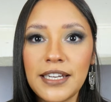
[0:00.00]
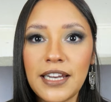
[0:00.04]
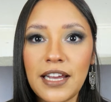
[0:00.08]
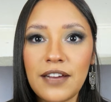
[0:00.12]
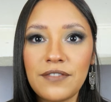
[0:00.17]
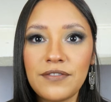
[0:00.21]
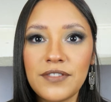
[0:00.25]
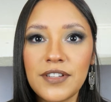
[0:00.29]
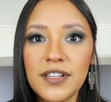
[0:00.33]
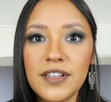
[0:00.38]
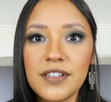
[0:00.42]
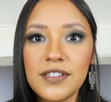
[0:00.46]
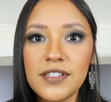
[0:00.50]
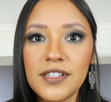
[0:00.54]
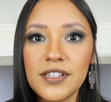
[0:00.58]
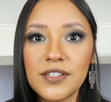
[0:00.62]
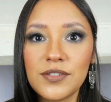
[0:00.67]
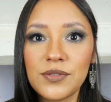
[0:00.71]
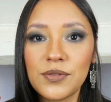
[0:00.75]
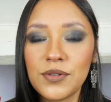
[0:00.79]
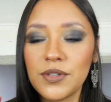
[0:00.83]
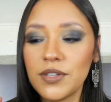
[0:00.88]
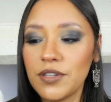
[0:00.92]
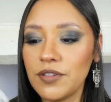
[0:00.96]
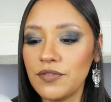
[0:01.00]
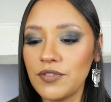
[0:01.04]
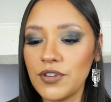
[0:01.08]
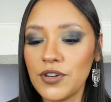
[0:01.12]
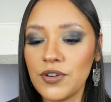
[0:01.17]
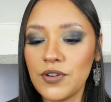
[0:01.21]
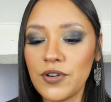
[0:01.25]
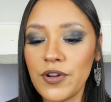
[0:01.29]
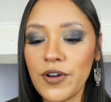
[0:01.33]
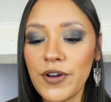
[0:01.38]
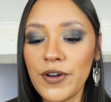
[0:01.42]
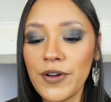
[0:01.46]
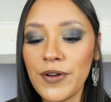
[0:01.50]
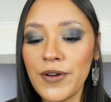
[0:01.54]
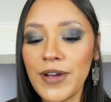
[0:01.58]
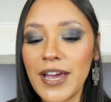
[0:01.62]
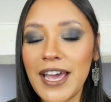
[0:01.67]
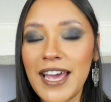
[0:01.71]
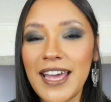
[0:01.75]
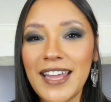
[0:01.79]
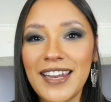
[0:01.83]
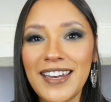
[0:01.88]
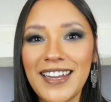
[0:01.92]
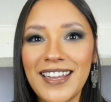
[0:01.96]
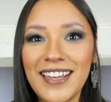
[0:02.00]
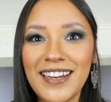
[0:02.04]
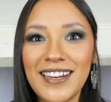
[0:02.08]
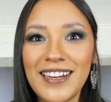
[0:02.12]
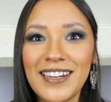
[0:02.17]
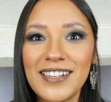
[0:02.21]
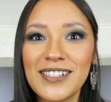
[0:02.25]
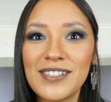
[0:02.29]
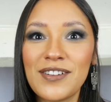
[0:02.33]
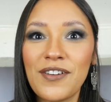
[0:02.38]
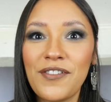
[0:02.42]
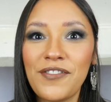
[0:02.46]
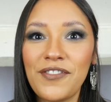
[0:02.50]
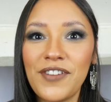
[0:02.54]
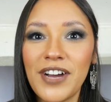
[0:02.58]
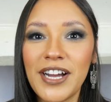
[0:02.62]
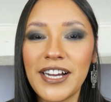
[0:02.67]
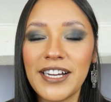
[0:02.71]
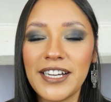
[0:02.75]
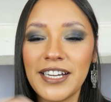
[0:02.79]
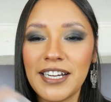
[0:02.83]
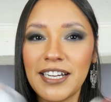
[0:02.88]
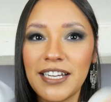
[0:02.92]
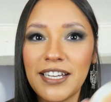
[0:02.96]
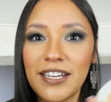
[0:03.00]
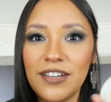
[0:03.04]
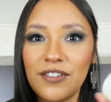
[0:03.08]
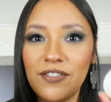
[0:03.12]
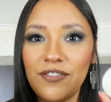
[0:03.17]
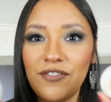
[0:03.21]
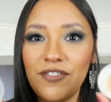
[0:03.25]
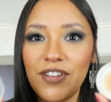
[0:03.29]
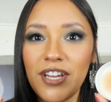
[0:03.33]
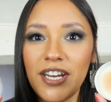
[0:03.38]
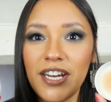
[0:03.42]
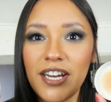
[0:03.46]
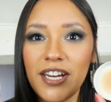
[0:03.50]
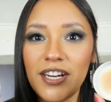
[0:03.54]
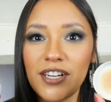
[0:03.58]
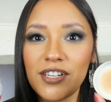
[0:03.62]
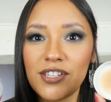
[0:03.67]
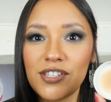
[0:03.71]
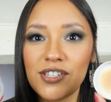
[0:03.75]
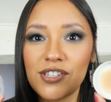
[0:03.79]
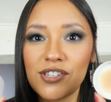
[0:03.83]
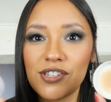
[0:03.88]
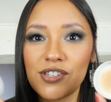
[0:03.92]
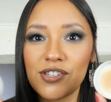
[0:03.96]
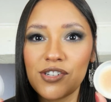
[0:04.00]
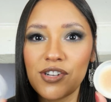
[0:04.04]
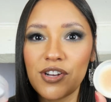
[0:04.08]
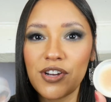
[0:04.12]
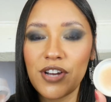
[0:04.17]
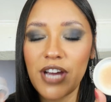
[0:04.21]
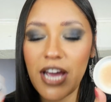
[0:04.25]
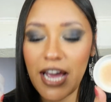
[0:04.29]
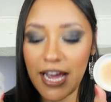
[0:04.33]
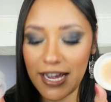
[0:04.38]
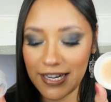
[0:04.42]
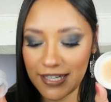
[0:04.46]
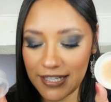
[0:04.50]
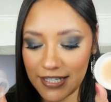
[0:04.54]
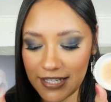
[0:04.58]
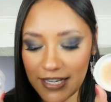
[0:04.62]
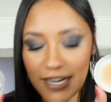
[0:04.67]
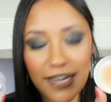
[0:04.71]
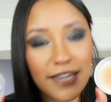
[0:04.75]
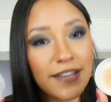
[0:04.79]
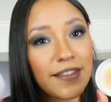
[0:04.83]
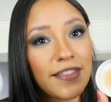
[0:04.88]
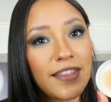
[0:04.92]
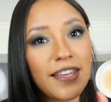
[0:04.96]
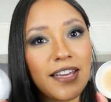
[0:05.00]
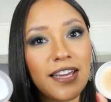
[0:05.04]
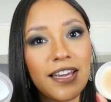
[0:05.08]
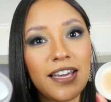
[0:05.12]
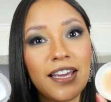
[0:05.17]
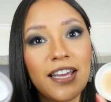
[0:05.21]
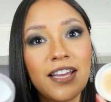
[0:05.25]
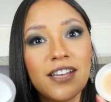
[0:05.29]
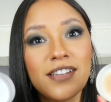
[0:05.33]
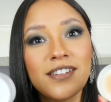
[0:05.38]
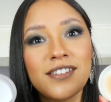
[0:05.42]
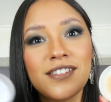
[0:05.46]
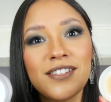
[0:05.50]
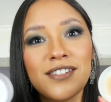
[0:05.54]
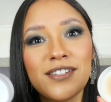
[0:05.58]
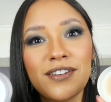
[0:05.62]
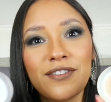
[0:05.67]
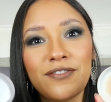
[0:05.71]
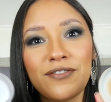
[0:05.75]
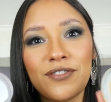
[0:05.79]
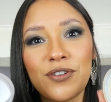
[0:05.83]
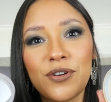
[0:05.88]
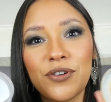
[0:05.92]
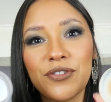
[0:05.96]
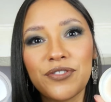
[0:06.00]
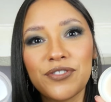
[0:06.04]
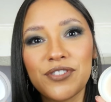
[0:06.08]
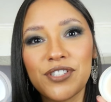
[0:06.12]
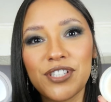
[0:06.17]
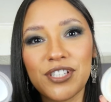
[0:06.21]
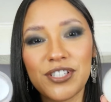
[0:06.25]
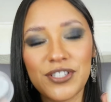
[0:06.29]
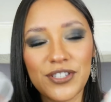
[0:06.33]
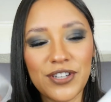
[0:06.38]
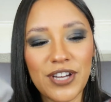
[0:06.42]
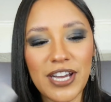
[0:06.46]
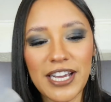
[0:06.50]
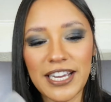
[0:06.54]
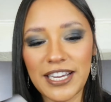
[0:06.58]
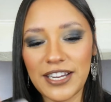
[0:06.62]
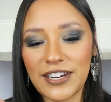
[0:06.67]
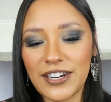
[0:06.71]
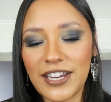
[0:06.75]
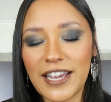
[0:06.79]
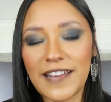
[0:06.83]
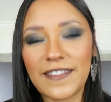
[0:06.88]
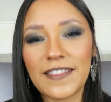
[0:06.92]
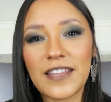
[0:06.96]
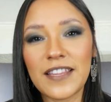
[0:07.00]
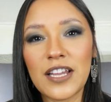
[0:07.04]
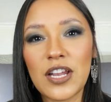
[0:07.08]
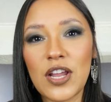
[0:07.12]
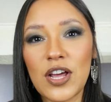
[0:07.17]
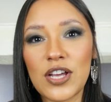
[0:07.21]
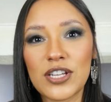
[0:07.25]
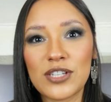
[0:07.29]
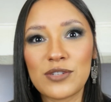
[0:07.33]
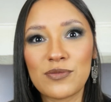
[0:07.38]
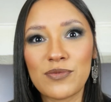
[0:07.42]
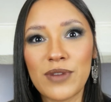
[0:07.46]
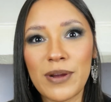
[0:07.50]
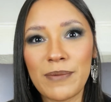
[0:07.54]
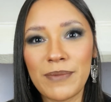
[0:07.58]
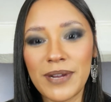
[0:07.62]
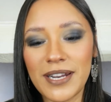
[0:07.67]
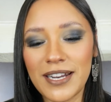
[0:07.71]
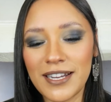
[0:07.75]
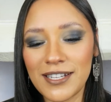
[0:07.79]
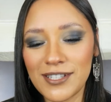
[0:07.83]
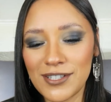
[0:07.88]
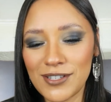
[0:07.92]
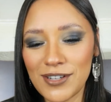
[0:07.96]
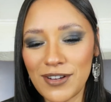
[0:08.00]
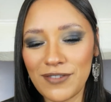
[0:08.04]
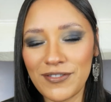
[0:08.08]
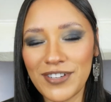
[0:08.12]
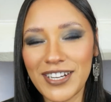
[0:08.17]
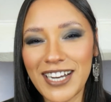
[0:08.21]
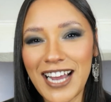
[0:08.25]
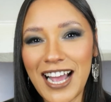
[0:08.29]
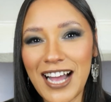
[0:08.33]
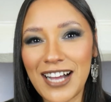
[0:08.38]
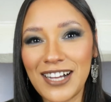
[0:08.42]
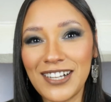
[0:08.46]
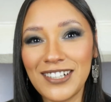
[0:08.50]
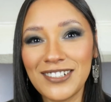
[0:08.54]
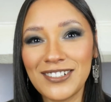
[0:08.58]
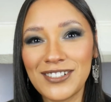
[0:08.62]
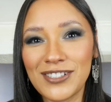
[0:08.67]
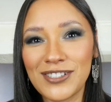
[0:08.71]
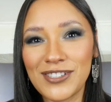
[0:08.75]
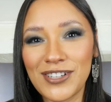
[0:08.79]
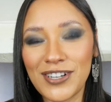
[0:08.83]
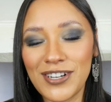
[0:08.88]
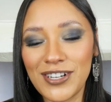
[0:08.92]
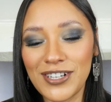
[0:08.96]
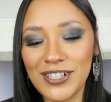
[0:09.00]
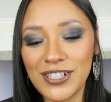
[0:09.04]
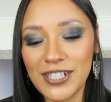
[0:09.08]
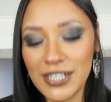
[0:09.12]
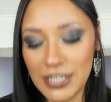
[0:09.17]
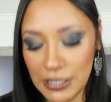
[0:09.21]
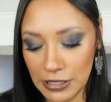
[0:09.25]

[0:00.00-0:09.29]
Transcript: love this, as all of you know, and it is finally finished. So I had to take the sieve off just so I could get the last remnants of it out. So